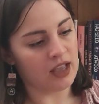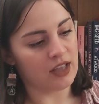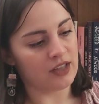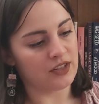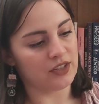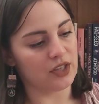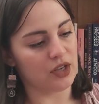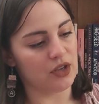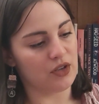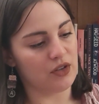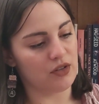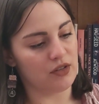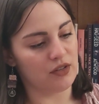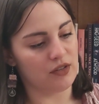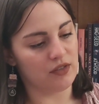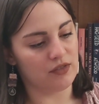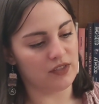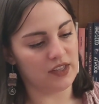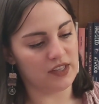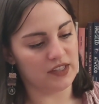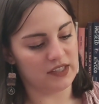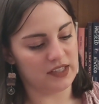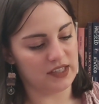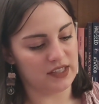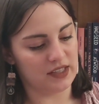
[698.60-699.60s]
So
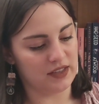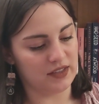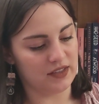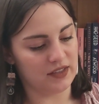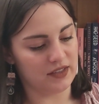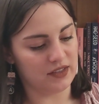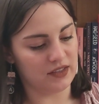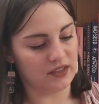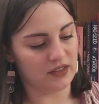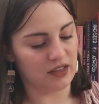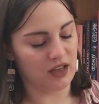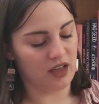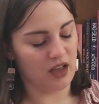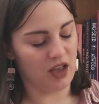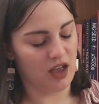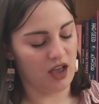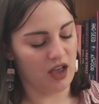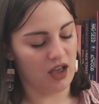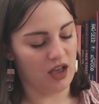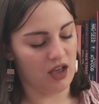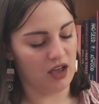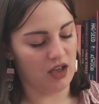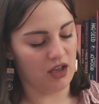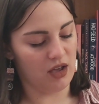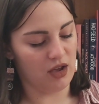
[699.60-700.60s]
this is
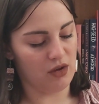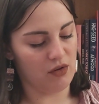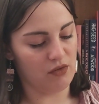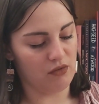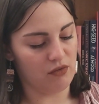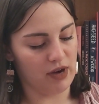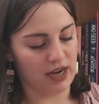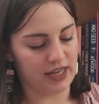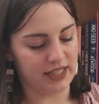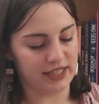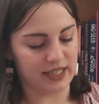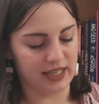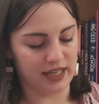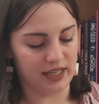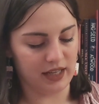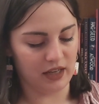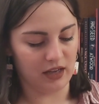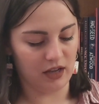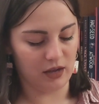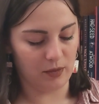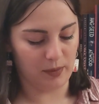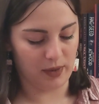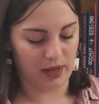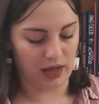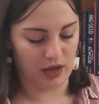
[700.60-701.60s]
her
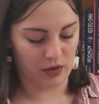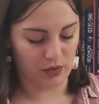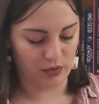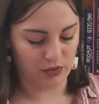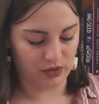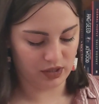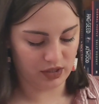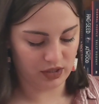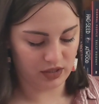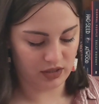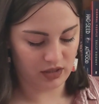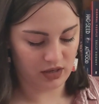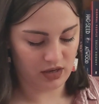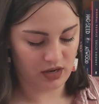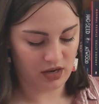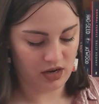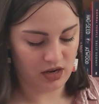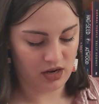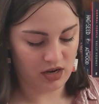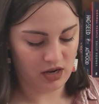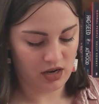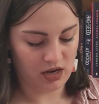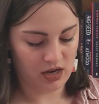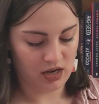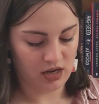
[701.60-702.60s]
writing about
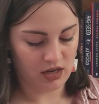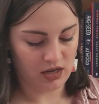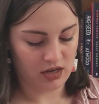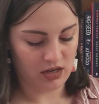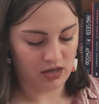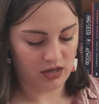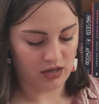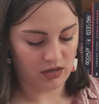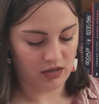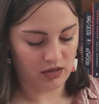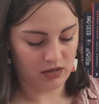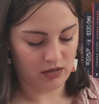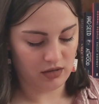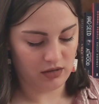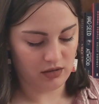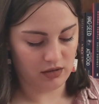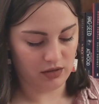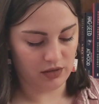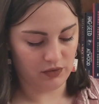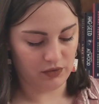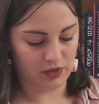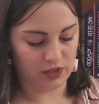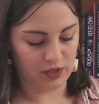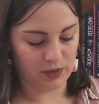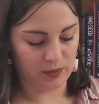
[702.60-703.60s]

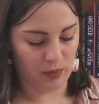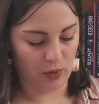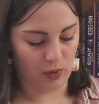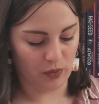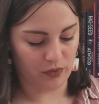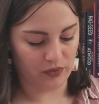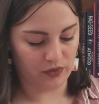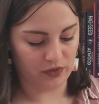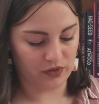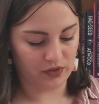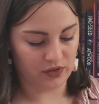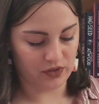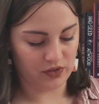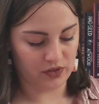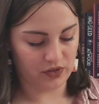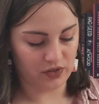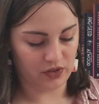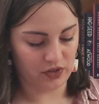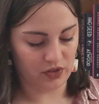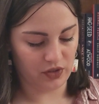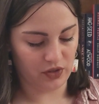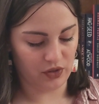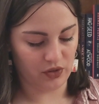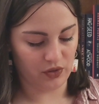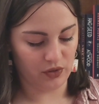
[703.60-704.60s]
the response
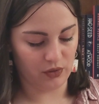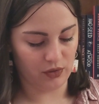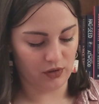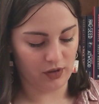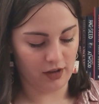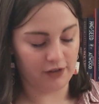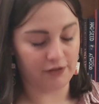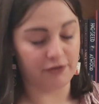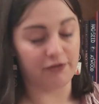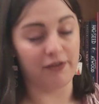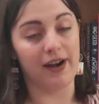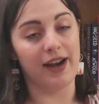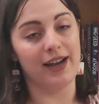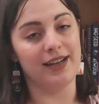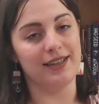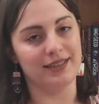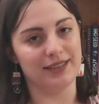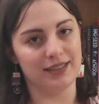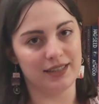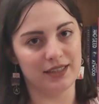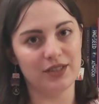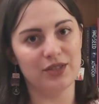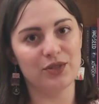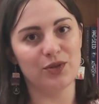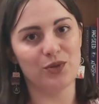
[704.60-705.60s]
to a
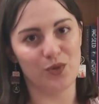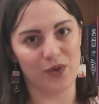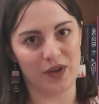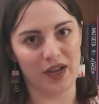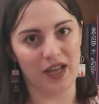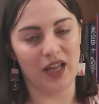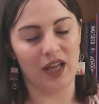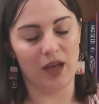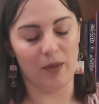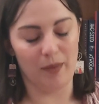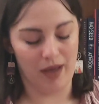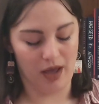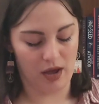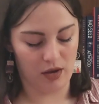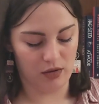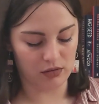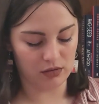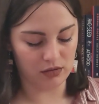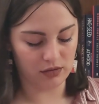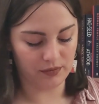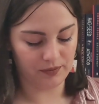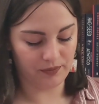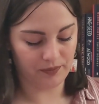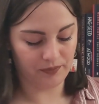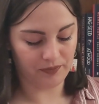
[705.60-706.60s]
friend talking
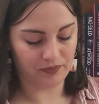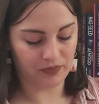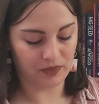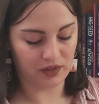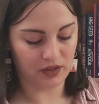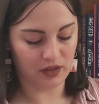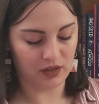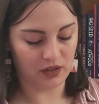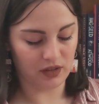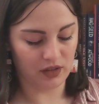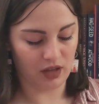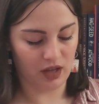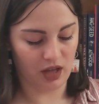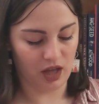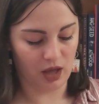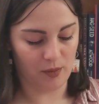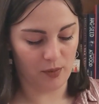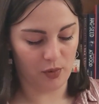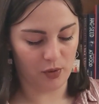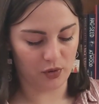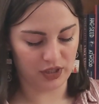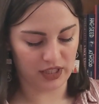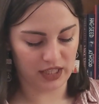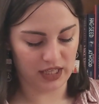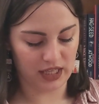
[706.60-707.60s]
about her
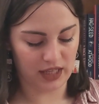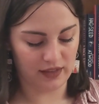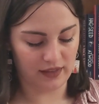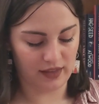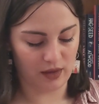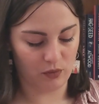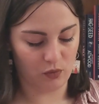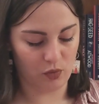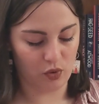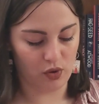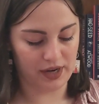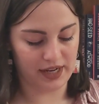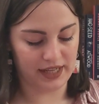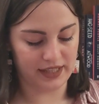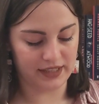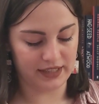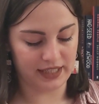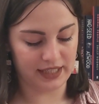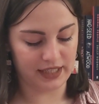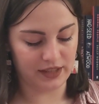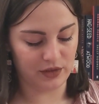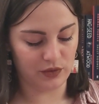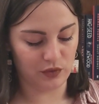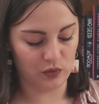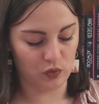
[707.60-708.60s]
body and what is
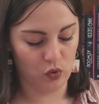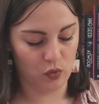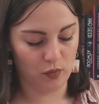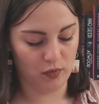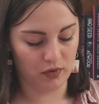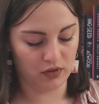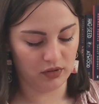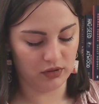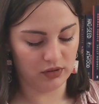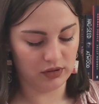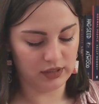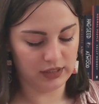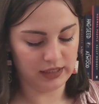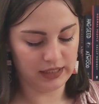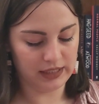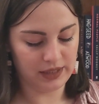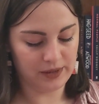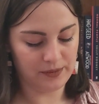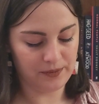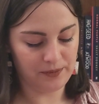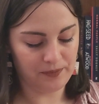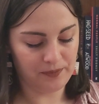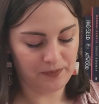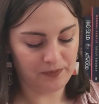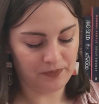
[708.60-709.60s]
and isn't normal.
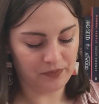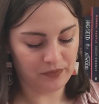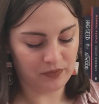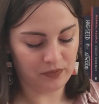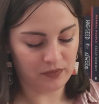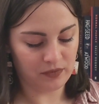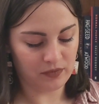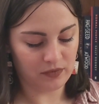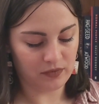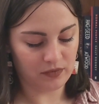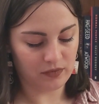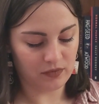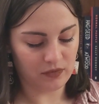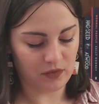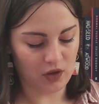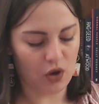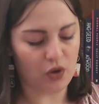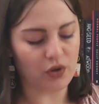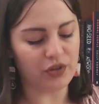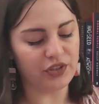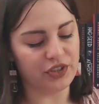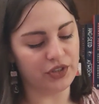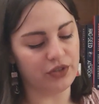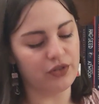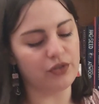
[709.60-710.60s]
Oh,
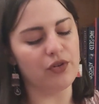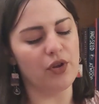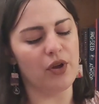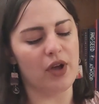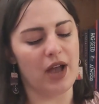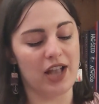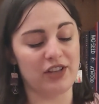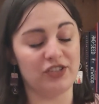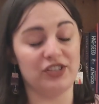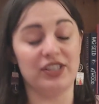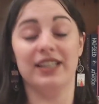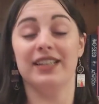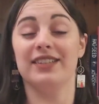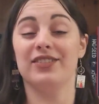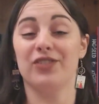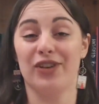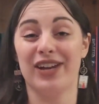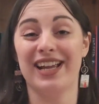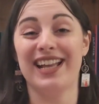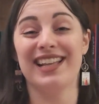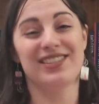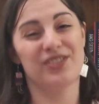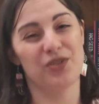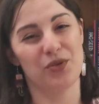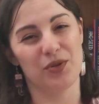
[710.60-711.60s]
it's
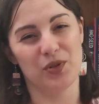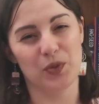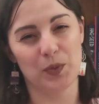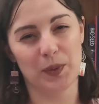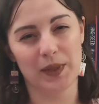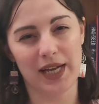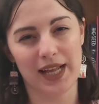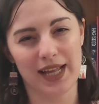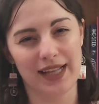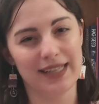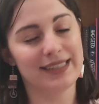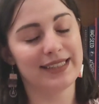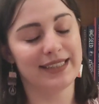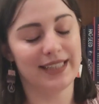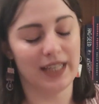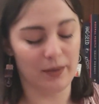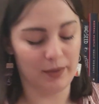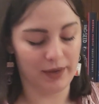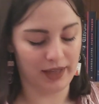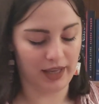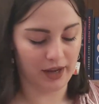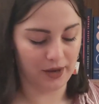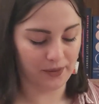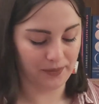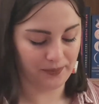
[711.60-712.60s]
talking to a nurse, there
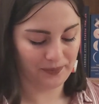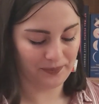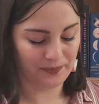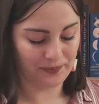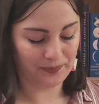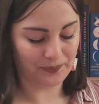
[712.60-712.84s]
we go.